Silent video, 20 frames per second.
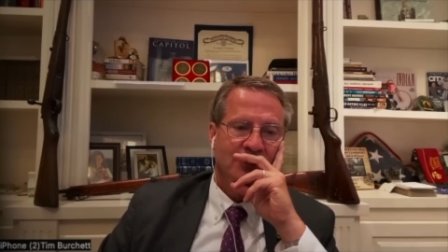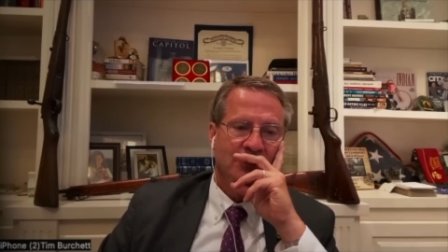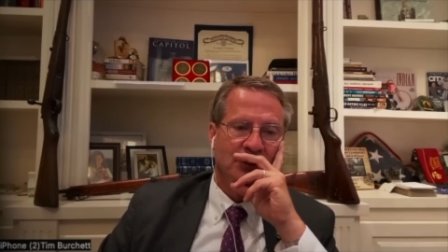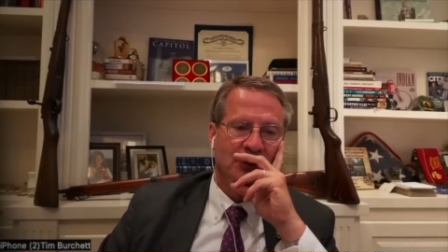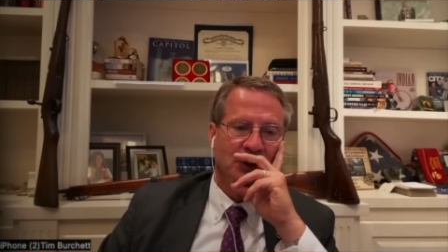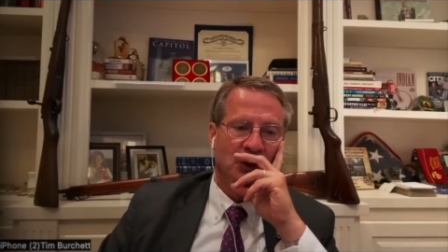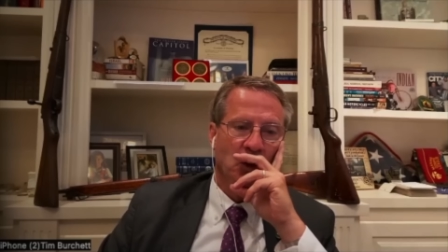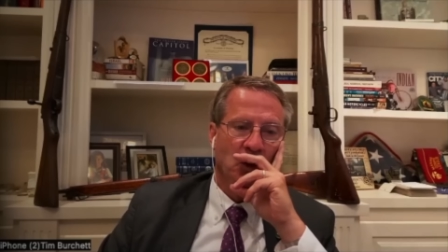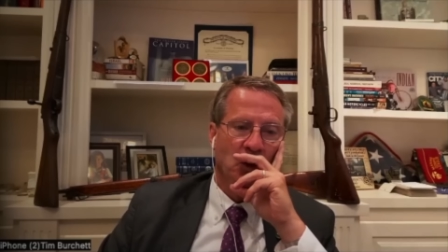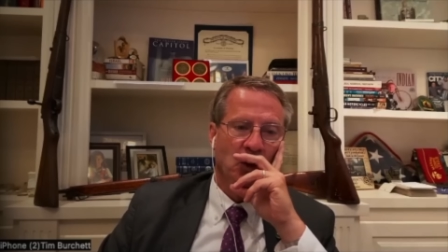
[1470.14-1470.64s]

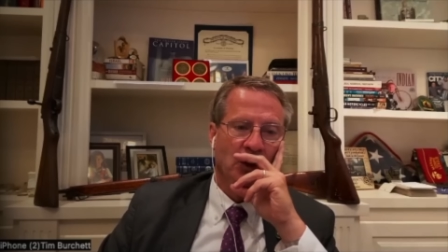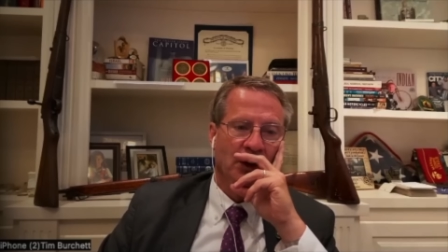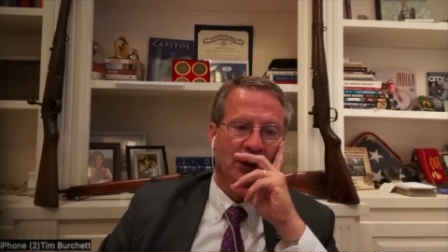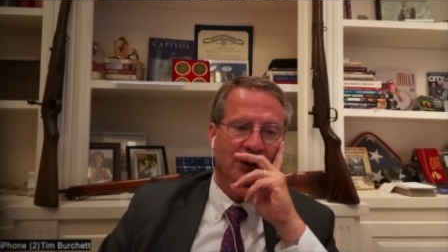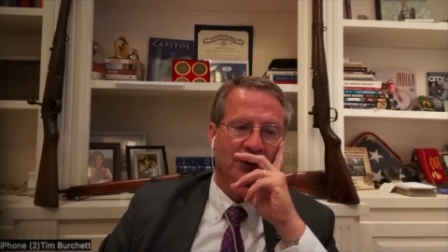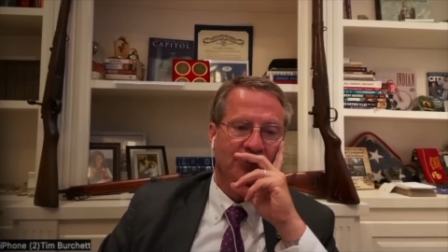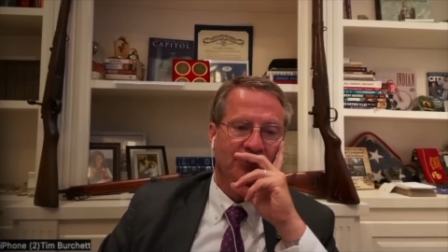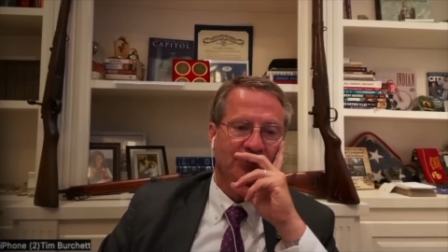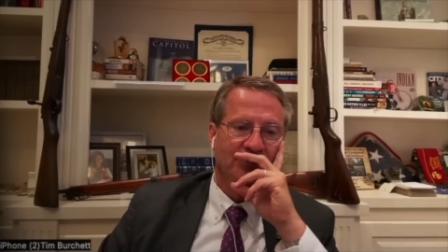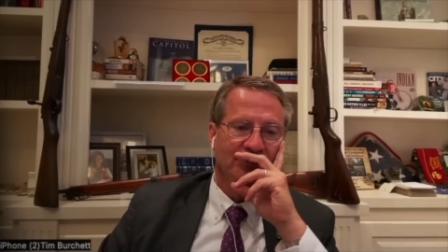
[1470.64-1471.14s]
record
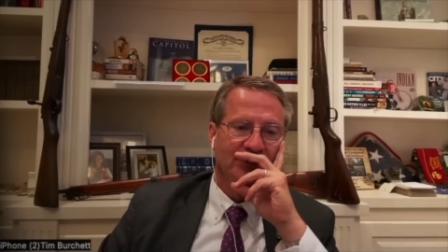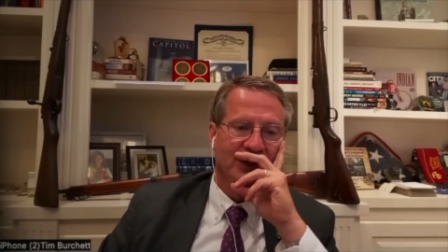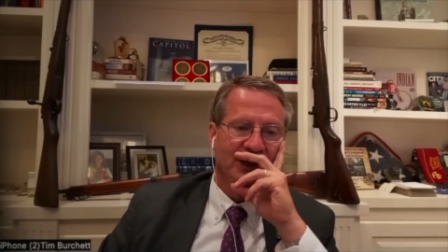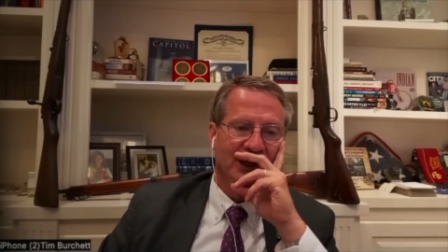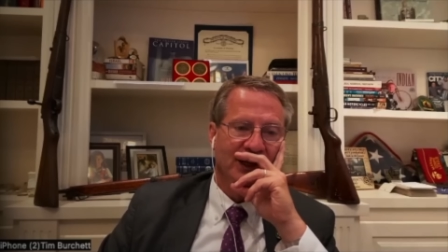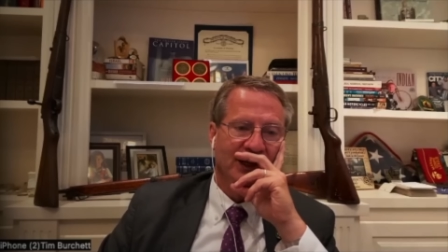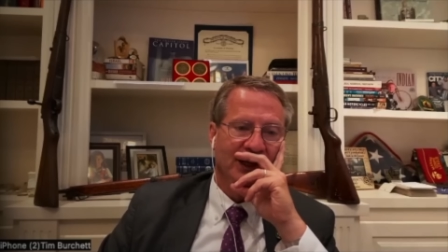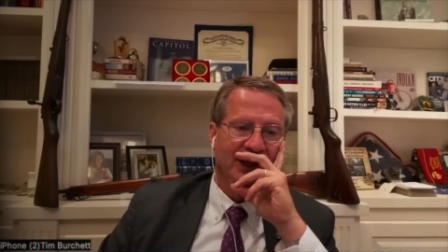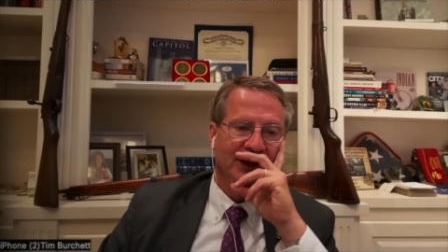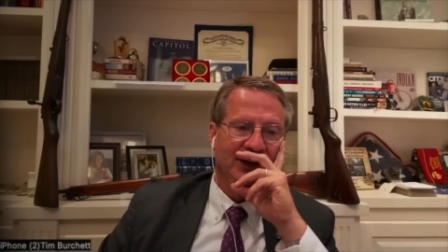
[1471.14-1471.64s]
a
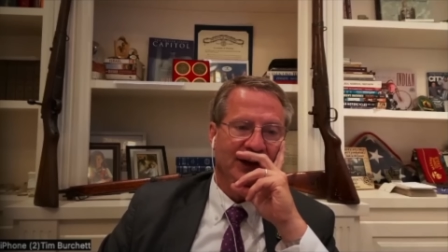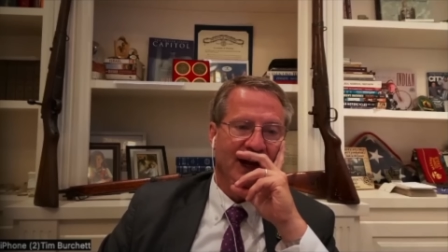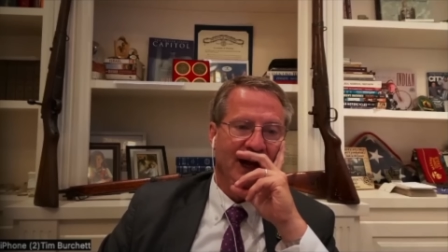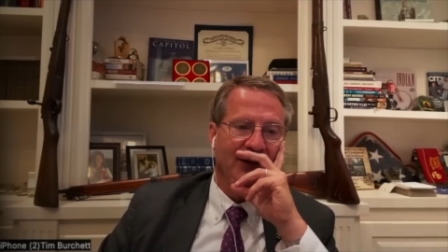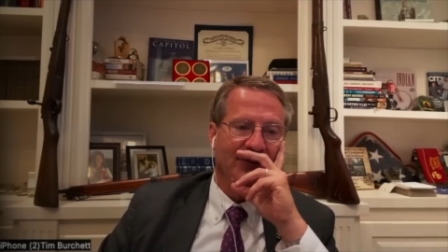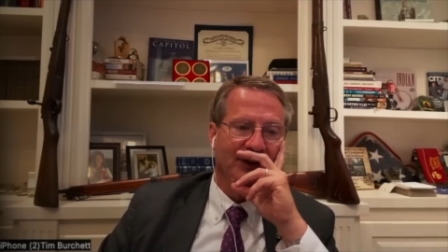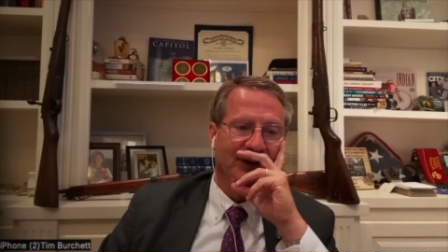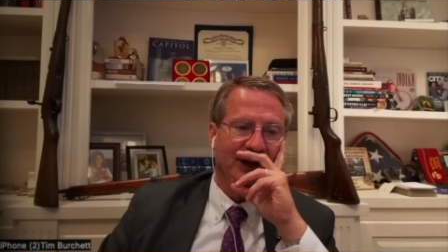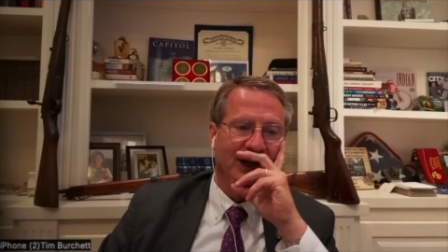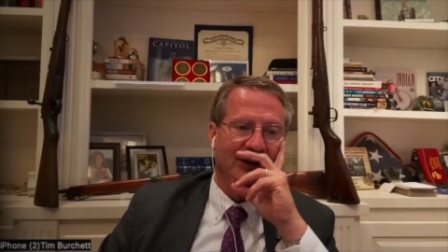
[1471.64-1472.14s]
thing and get an
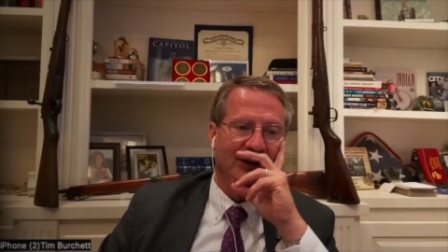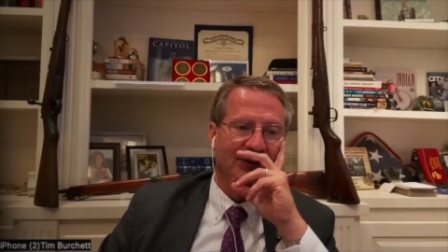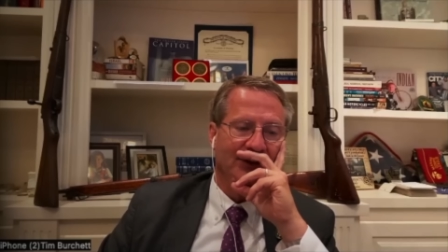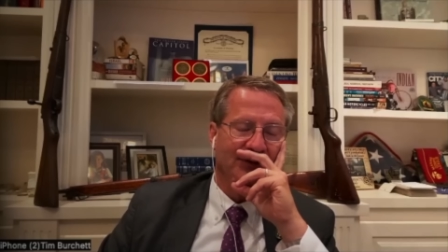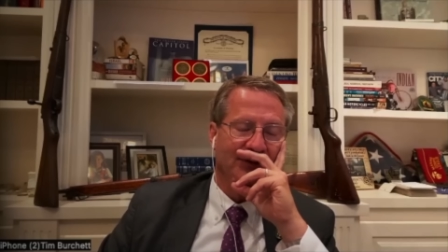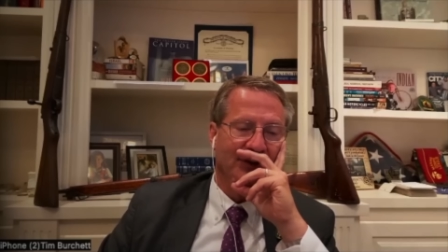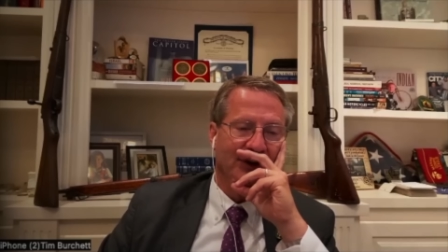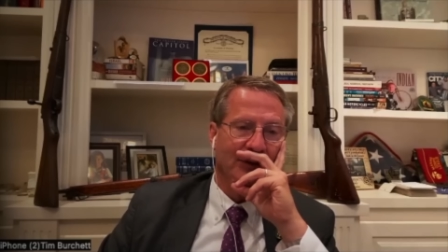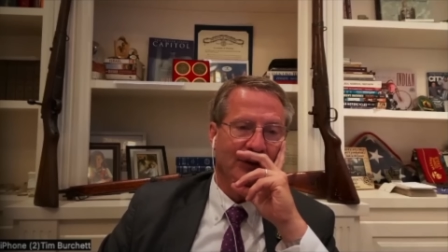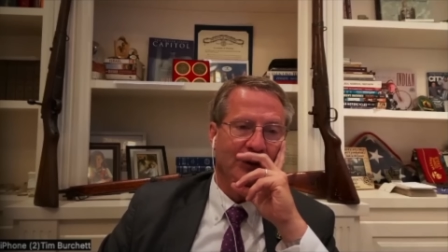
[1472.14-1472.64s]

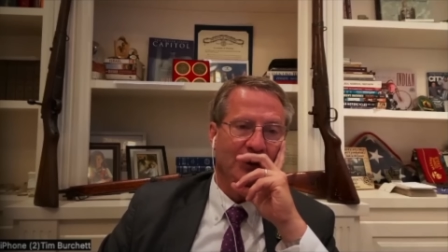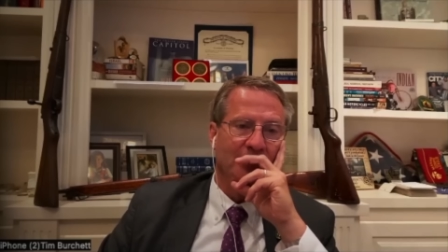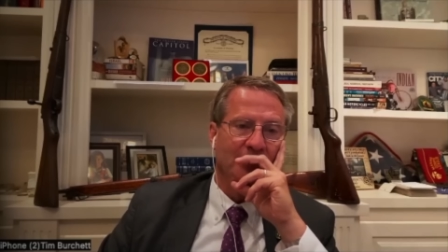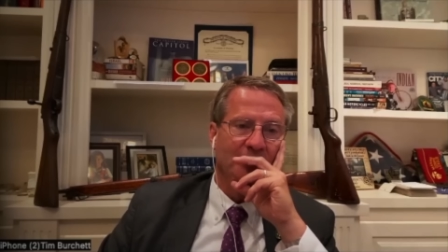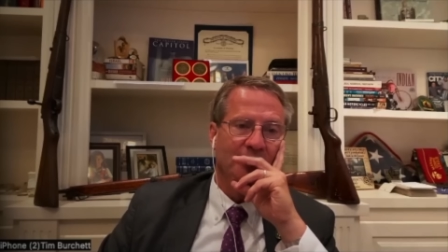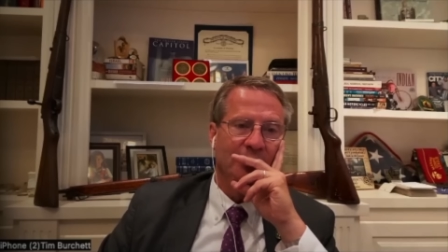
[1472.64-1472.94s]
affidavit from